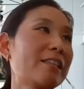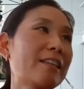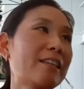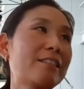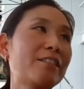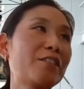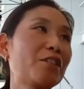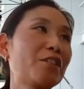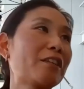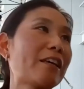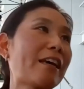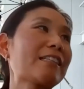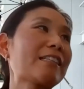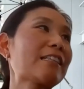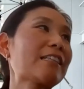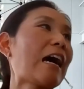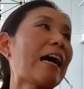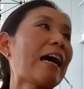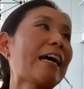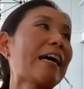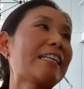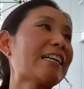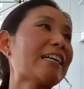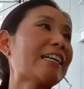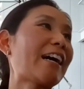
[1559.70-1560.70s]
into that
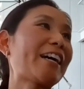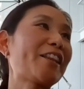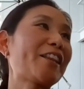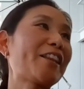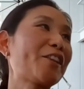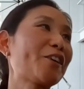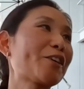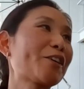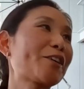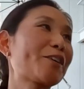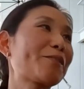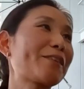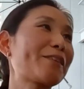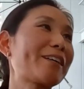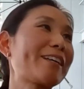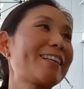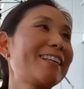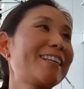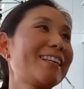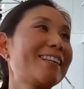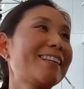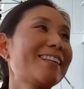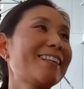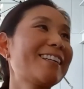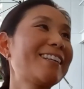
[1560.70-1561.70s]
tie-dye look,
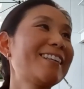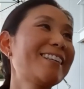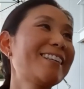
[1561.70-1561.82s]
right?